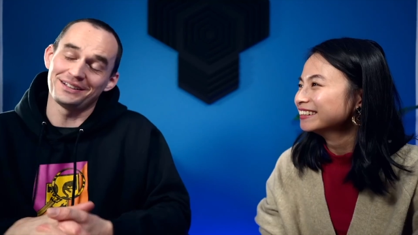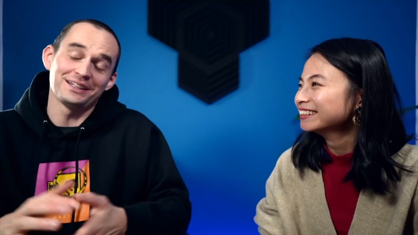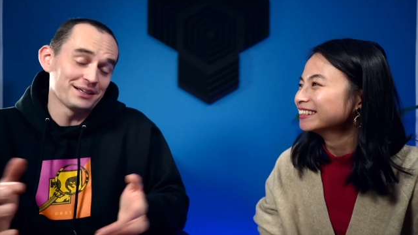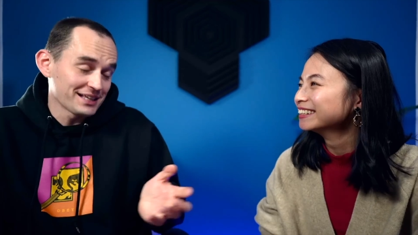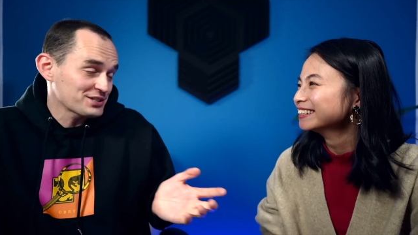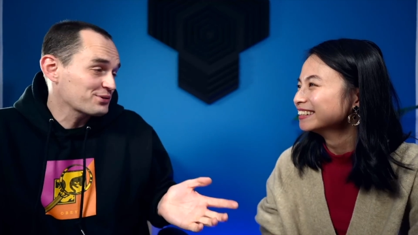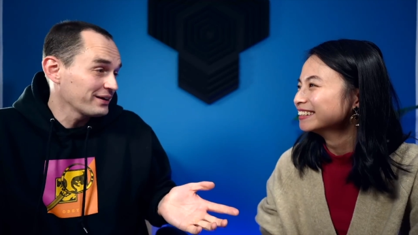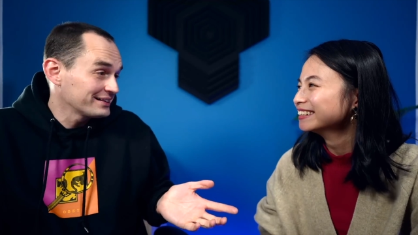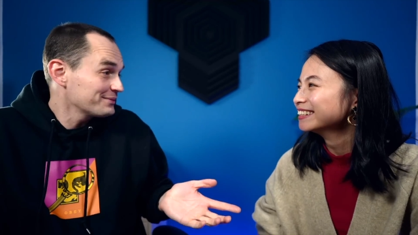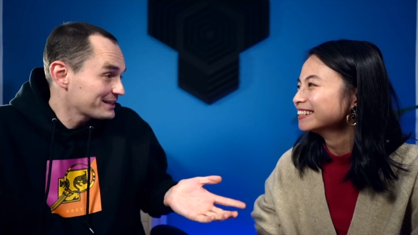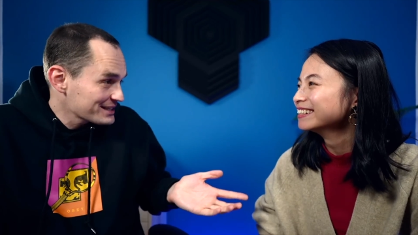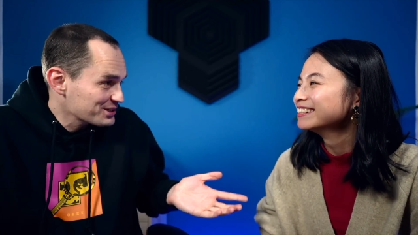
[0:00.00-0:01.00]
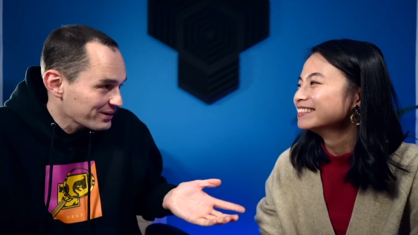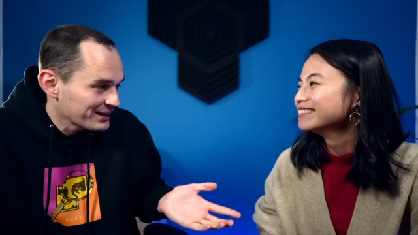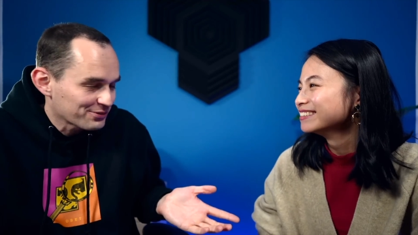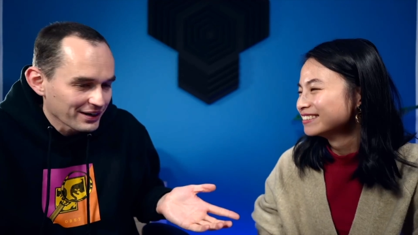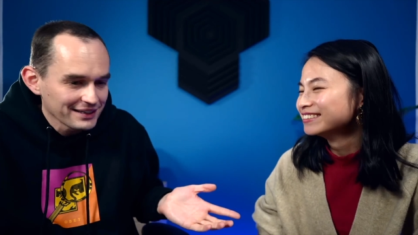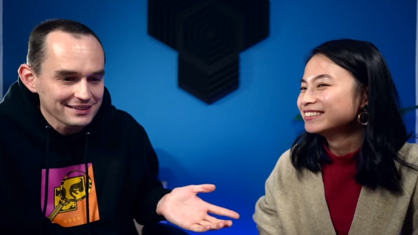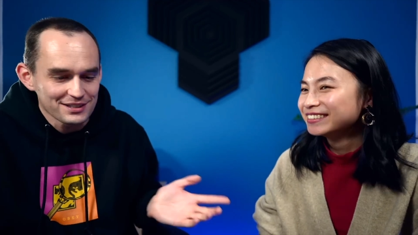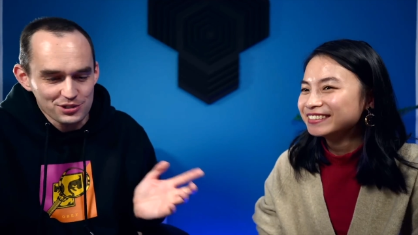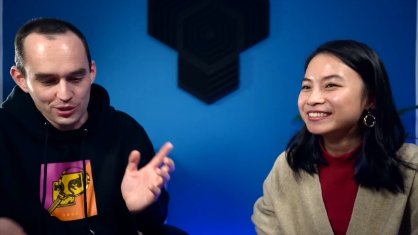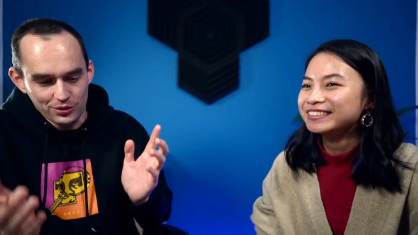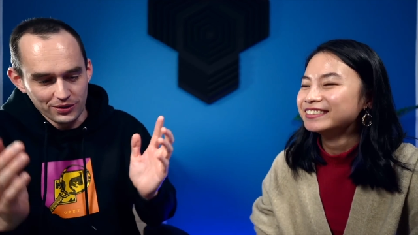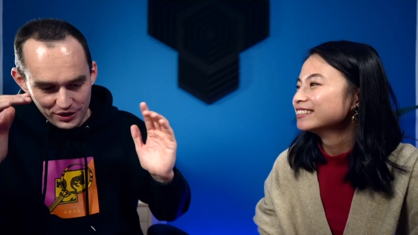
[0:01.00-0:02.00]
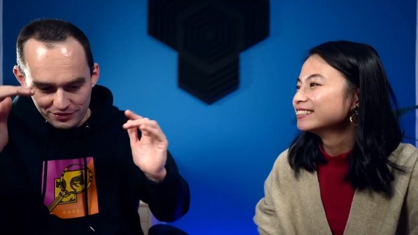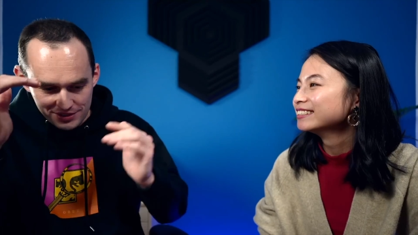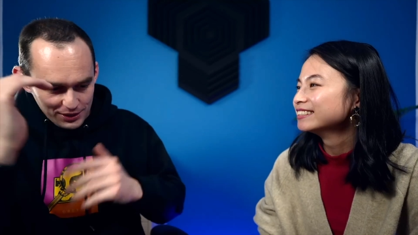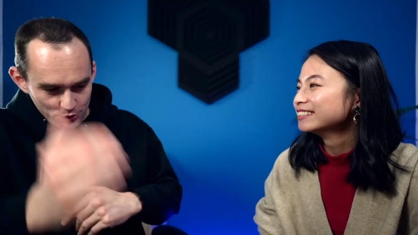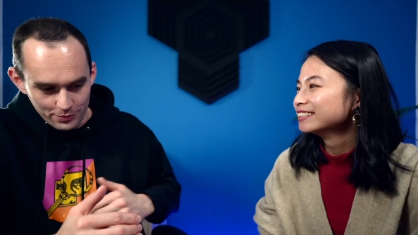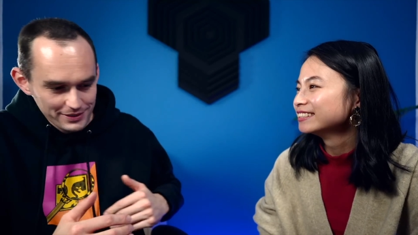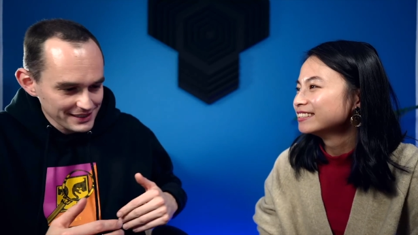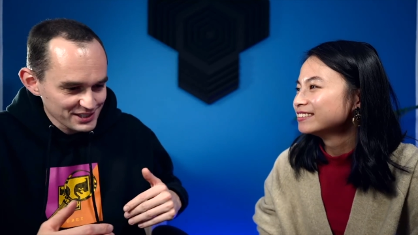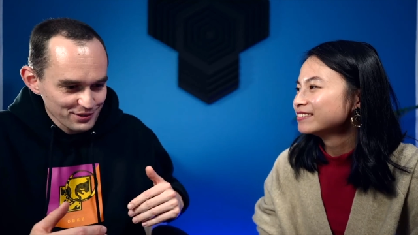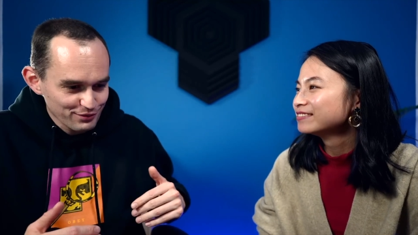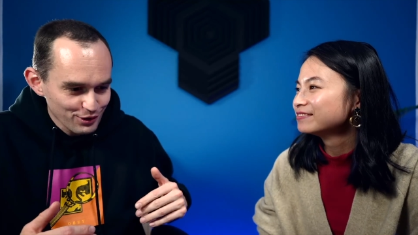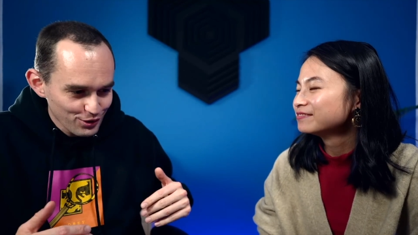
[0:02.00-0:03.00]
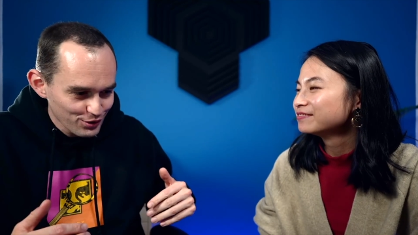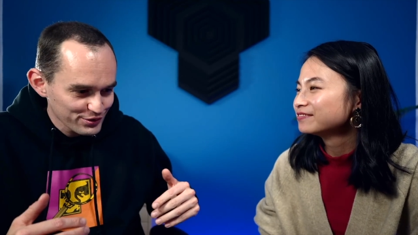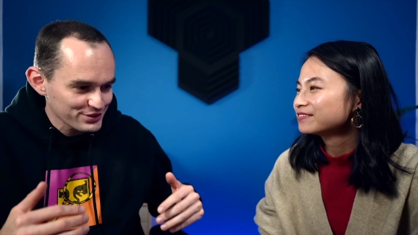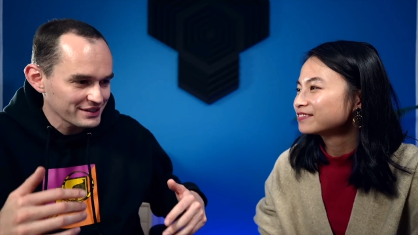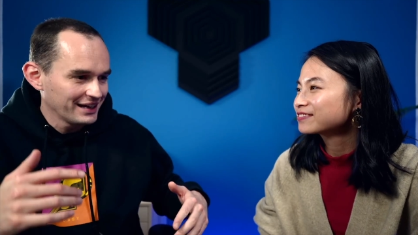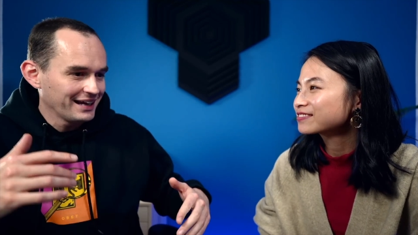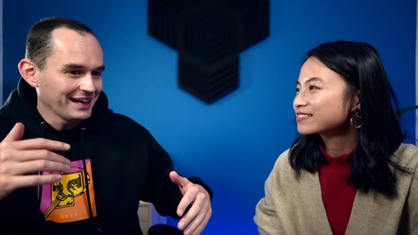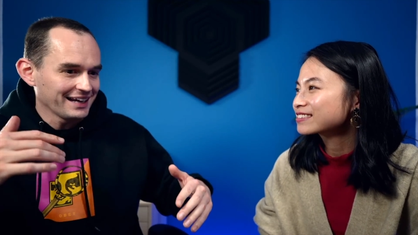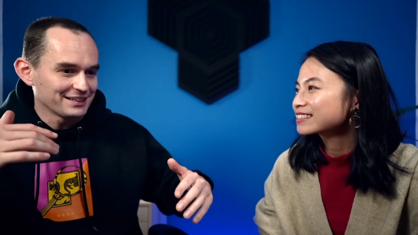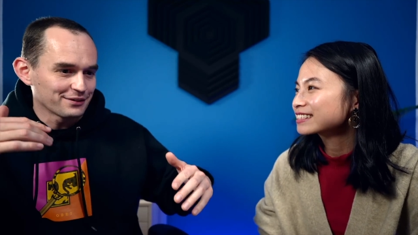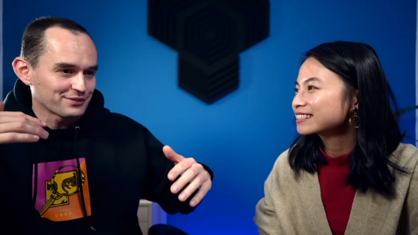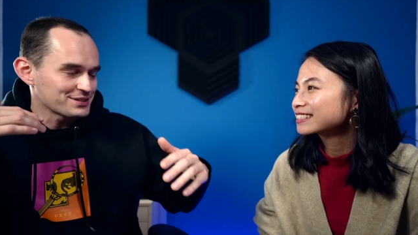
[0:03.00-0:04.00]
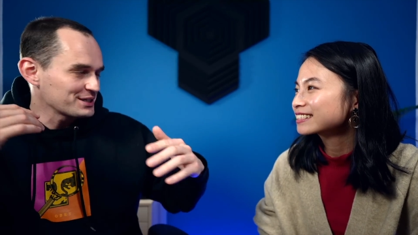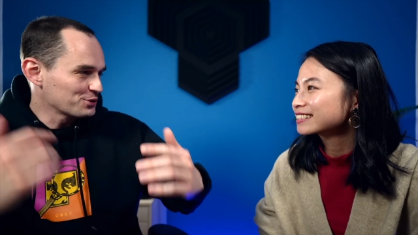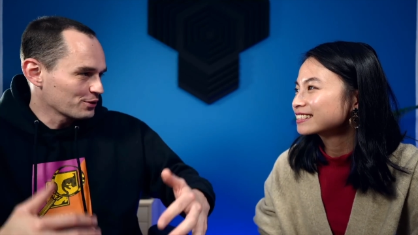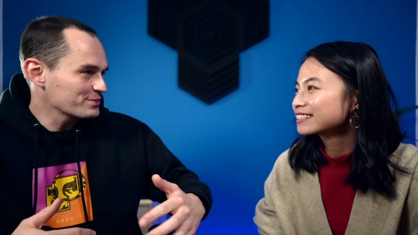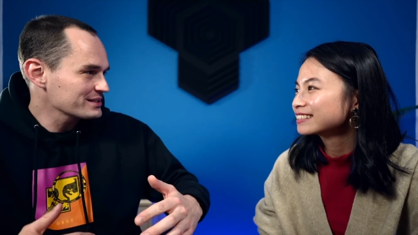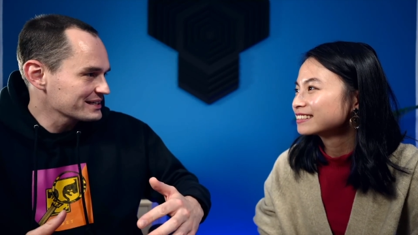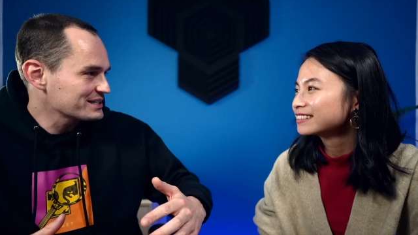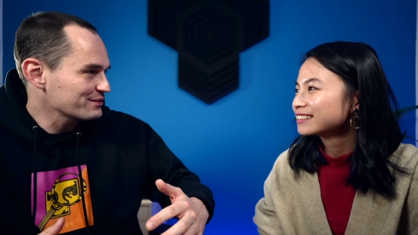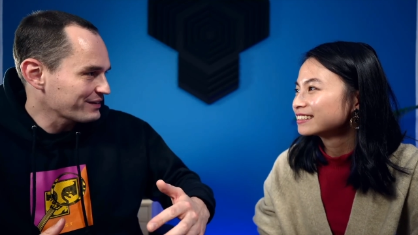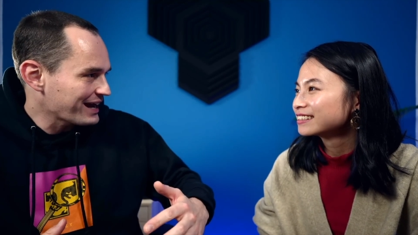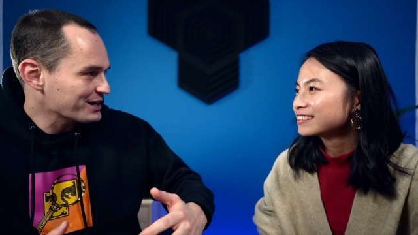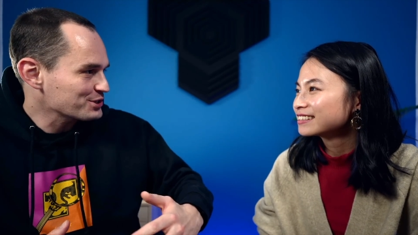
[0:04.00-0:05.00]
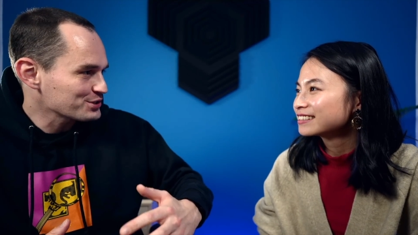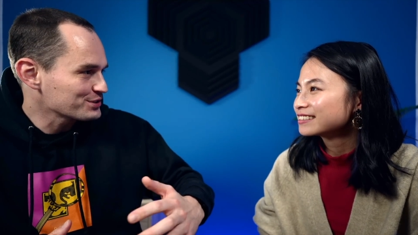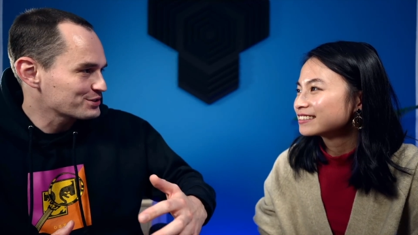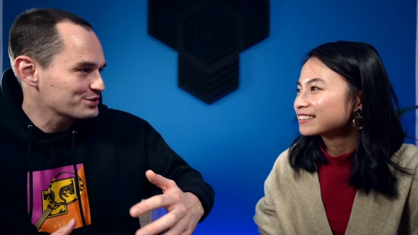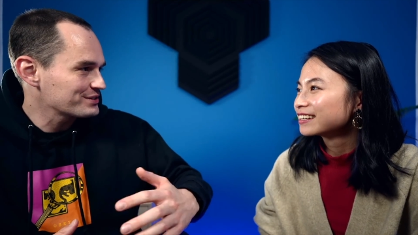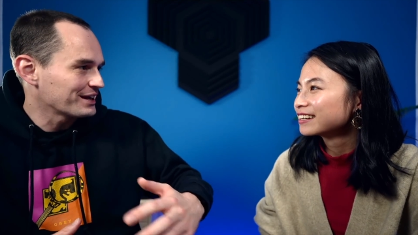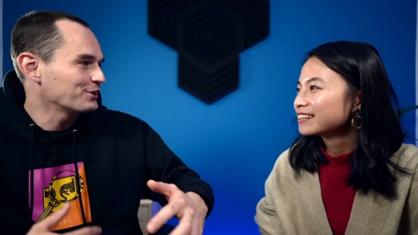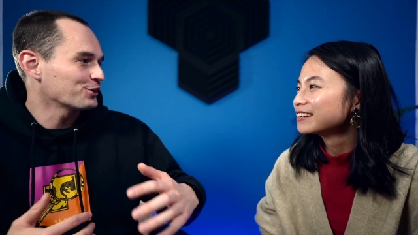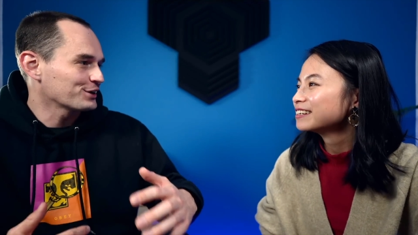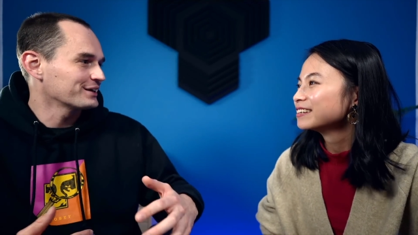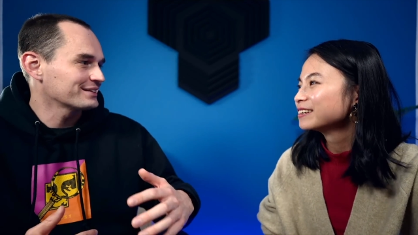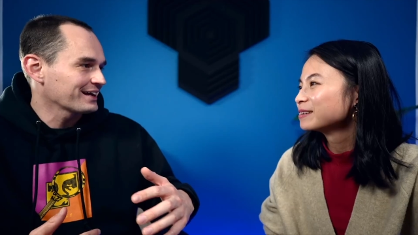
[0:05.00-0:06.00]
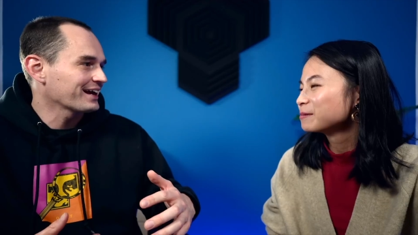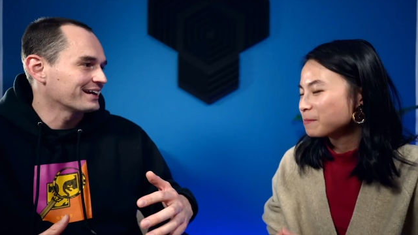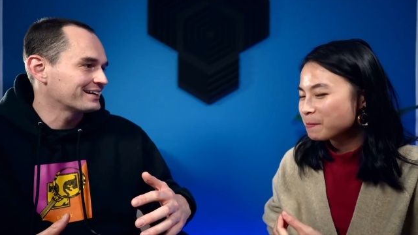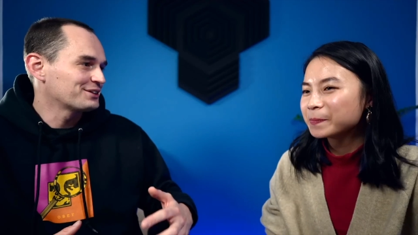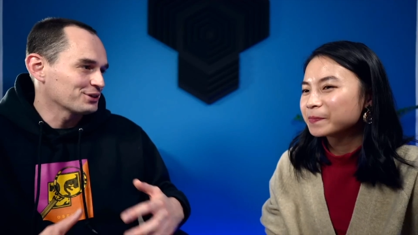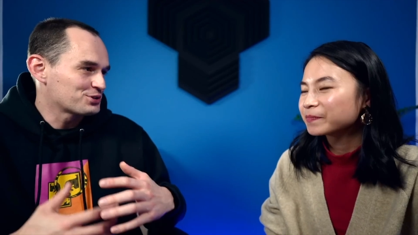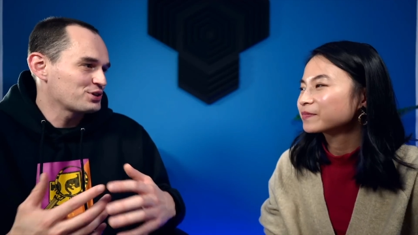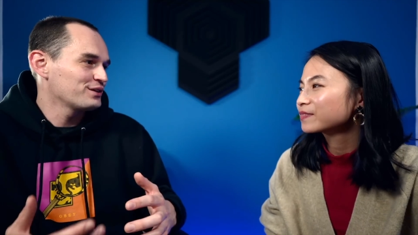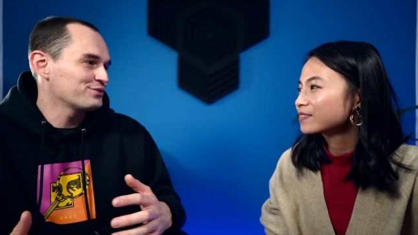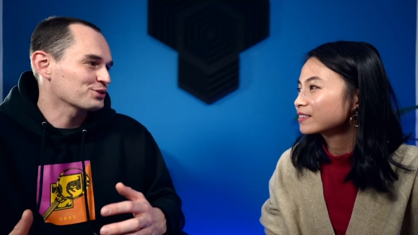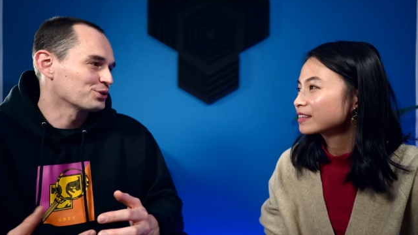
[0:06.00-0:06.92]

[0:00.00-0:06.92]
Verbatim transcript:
Speaker 1: but no, that's great. But that's great, right? And so you have this enormous list of goals and you have this enormous list of actions that you're going to take to achieve your